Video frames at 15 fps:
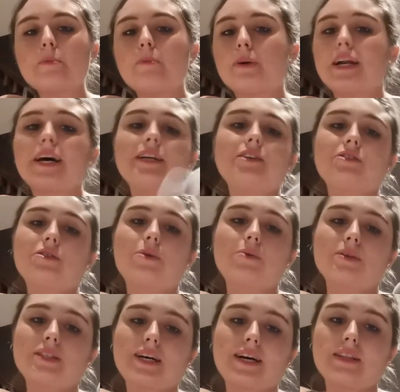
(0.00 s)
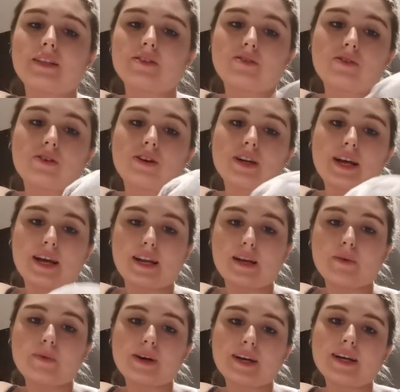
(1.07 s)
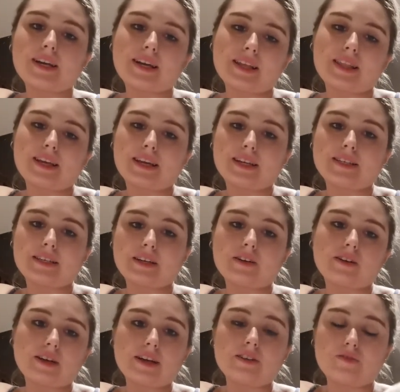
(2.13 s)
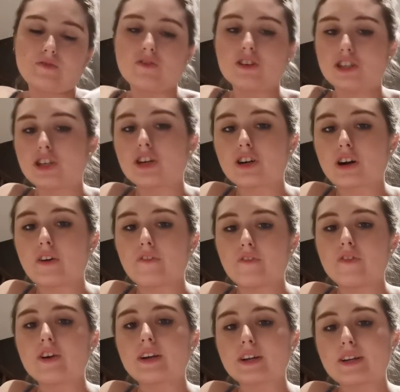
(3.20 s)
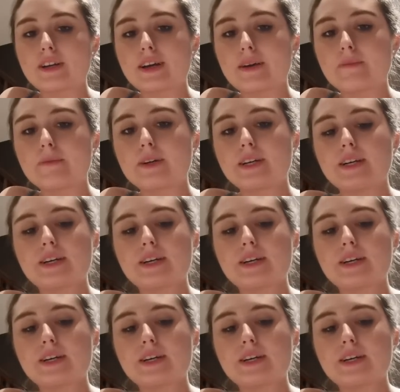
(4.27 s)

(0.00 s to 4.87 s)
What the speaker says: But I just always had this on anyway, and I think it for sure comforted him.